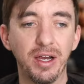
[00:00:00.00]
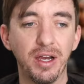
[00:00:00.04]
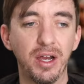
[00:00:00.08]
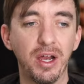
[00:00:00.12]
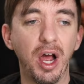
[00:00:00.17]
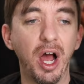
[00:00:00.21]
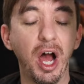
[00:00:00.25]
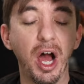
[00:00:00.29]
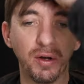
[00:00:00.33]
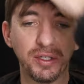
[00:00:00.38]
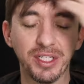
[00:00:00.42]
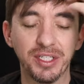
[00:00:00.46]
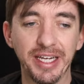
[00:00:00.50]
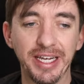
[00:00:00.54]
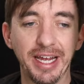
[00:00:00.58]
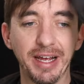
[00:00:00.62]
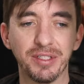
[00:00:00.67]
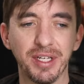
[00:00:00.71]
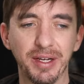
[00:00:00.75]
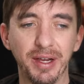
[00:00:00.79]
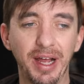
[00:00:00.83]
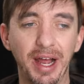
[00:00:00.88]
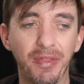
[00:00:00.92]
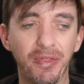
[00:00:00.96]
at
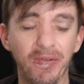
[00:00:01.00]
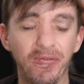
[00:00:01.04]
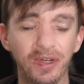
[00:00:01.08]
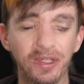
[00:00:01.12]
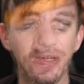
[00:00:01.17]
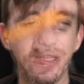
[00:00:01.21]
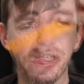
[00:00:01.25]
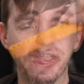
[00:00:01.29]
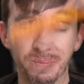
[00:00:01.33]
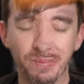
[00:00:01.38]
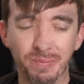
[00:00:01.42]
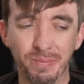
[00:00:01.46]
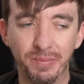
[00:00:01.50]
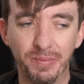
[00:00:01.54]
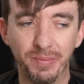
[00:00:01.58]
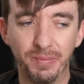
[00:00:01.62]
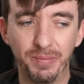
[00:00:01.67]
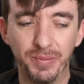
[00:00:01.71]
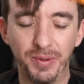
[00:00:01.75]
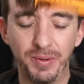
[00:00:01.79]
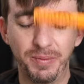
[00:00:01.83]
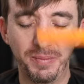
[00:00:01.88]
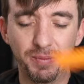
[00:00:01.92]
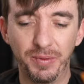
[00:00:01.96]
home and maintain the
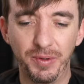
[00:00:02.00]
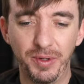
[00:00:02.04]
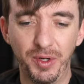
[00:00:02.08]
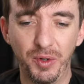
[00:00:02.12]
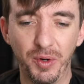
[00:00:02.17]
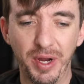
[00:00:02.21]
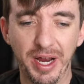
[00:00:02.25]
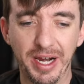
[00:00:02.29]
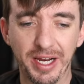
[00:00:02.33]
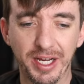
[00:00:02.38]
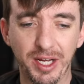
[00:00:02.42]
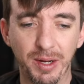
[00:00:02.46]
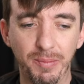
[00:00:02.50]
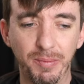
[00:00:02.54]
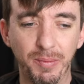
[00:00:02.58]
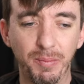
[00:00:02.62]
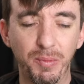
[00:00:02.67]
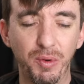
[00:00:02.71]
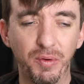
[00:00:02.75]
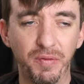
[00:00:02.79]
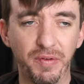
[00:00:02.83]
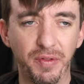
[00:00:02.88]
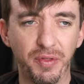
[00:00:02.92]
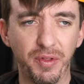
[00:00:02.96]
look. A blow
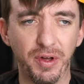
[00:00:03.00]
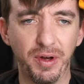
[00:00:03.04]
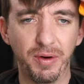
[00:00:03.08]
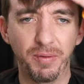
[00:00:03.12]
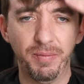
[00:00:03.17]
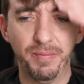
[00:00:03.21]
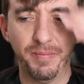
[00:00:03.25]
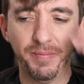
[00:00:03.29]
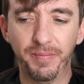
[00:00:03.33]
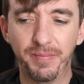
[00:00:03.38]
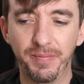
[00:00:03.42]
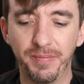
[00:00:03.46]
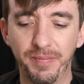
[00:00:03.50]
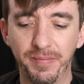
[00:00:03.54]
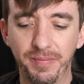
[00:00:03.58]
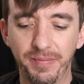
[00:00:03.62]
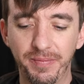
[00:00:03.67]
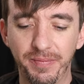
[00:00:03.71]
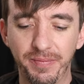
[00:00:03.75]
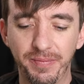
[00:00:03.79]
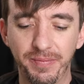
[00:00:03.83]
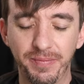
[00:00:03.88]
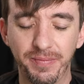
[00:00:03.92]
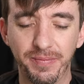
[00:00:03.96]
dry on a guy's hair takes
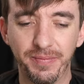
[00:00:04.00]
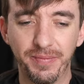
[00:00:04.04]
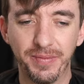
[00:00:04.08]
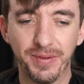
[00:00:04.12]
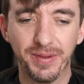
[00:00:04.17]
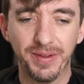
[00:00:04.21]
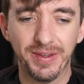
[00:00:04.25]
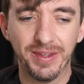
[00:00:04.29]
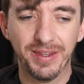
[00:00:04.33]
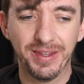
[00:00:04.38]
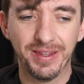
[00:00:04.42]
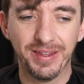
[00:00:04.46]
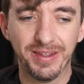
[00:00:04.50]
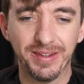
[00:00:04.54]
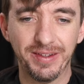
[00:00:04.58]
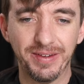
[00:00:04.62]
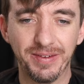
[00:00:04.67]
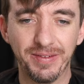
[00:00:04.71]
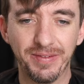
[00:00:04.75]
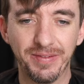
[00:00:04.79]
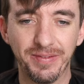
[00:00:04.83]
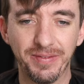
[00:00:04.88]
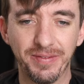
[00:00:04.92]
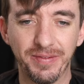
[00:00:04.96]
five minutes. I blow
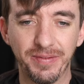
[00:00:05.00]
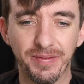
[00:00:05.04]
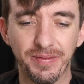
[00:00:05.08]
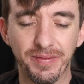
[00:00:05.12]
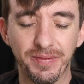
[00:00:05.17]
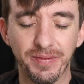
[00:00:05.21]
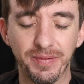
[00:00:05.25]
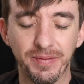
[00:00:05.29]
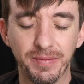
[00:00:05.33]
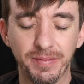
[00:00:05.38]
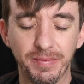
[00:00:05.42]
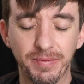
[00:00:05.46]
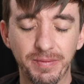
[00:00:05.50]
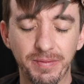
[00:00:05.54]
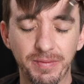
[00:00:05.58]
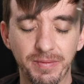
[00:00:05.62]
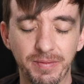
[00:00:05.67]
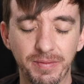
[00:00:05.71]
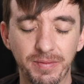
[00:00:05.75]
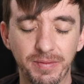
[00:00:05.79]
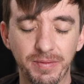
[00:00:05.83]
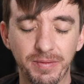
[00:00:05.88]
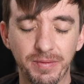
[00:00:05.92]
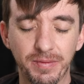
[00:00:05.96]
dry my hair every
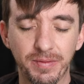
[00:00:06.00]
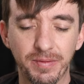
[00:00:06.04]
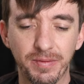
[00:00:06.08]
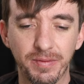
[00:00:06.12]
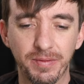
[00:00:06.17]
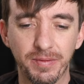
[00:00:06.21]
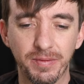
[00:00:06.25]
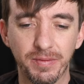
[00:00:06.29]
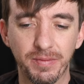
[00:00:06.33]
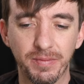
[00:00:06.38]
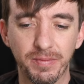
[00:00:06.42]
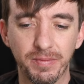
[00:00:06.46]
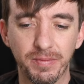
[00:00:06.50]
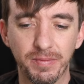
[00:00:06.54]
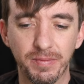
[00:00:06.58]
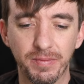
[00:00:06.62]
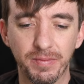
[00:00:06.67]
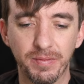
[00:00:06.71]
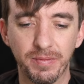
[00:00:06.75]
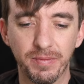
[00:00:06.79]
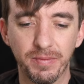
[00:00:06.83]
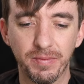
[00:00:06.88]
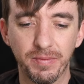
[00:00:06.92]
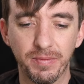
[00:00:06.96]
day. Even though I
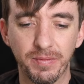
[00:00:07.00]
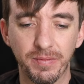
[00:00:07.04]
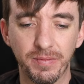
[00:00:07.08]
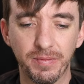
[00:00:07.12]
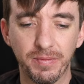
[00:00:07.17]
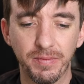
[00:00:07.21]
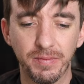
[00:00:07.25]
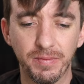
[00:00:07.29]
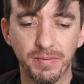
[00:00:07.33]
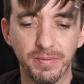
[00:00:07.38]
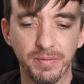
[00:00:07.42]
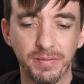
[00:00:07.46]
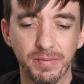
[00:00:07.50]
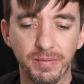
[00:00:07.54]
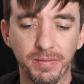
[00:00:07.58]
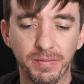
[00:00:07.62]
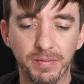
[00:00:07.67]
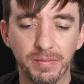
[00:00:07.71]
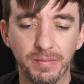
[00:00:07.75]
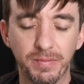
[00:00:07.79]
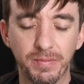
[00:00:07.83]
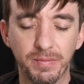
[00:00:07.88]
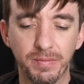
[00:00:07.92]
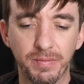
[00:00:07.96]
wear my hair kind of
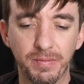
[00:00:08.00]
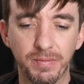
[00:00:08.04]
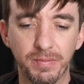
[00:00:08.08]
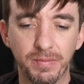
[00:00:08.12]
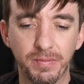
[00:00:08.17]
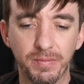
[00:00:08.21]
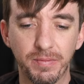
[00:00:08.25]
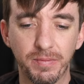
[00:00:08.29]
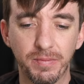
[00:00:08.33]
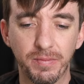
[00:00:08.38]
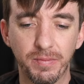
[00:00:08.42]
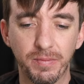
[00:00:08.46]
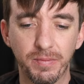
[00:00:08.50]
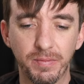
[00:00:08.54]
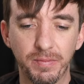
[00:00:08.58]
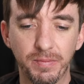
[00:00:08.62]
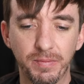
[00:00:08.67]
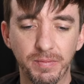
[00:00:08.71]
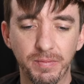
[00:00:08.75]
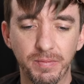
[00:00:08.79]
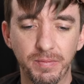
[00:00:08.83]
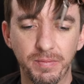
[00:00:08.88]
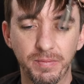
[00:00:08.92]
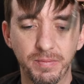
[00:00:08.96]
crazy up and out
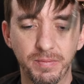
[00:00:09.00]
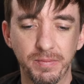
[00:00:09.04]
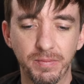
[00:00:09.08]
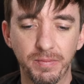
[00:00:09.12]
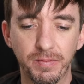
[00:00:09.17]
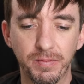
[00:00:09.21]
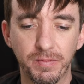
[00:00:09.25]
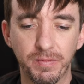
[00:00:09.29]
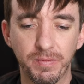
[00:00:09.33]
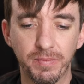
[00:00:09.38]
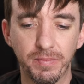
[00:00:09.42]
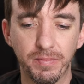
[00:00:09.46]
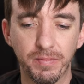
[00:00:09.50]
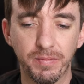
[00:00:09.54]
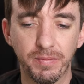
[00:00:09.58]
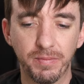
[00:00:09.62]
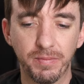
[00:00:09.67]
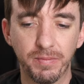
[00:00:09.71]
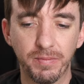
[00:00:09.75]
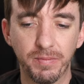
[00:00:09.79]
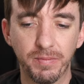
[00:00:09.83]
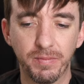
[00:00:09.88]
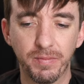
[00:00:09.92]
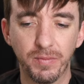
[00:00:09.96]
of control,
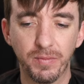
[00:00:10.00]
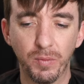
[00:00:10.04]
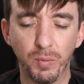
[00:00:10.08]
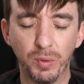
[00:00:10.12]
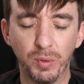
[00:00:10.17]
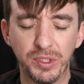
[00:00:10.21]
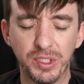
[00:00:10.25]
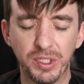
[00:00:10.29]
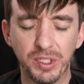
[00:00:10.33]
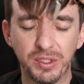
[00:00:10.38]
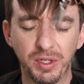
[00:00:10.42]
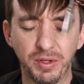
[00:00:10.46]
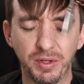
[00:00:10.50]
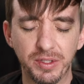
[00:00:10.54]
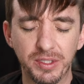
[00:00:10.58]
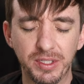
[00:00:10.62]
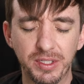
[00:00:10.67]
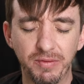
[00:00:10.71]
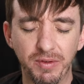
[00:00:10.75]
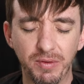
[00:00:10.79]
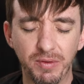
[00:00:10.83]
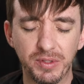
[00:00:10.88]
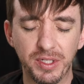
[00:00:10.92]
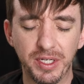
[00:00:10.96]
it's still blown
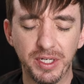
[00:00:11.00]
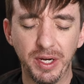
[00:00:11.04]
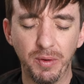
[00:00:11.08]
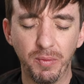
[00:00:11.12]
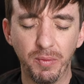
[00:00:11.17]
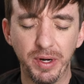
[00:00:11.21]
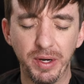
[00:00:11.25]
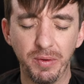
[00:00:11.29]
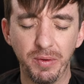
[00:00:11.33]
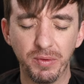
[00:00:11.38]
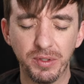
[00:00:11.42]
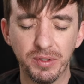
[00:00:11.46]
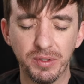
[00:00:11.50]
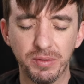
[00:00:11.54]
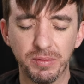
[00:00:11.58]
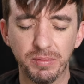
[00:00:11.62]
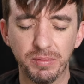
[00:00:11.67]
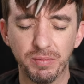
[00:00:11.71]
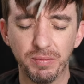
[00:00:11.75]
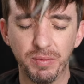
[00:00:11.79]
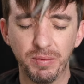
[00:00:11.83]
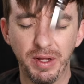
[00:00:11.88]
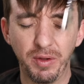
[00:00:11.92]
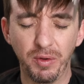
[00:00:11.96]
dry because the product is
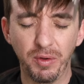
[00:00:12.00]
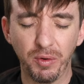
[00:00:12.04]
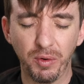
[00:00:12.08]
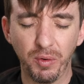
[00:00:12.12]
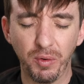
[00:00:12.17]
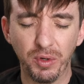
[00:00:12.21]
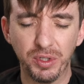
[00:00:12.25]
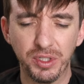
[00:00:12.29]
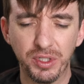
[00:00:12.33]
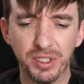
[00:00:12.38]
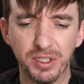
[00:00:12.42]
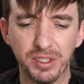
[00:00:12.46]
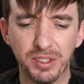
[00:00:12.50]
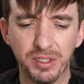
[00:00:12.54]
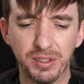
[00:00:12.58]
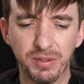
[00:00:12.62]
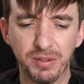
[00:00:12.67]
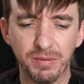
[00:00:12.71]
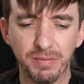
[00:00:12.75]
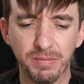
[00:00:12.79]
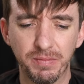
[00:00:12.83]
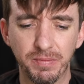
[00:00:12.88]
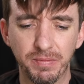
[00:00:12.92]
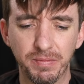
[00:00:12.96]
more effective that
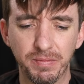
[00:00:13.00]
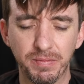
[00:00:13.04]
way.